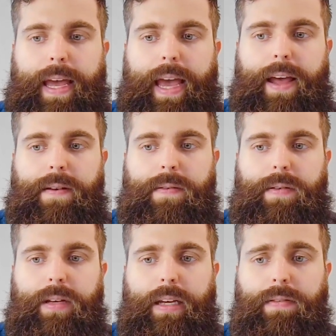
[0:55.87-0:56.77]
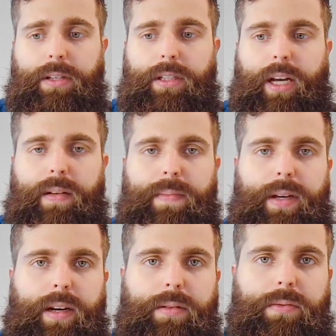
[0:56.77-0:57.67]
And even just kind of
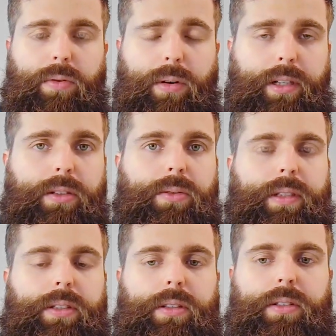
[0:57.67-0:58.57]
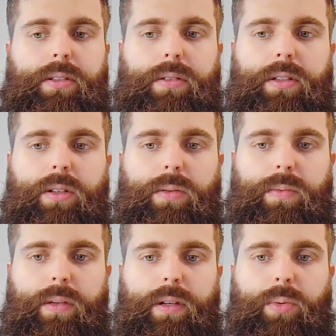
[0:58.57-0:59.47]
beyond Foregen's research, you
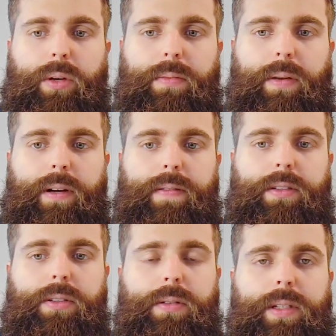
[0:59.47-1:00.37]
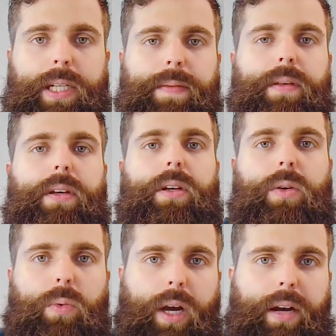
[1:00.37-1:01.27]
know, an important part of this too is that
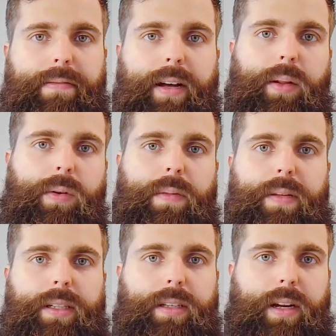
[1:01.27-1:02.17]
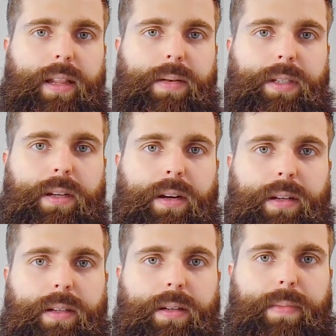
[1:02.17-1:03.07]
we're kind of following up on a study that was
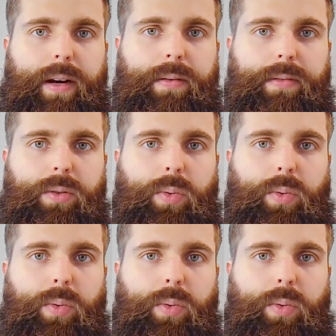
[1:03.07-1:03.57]
conducted about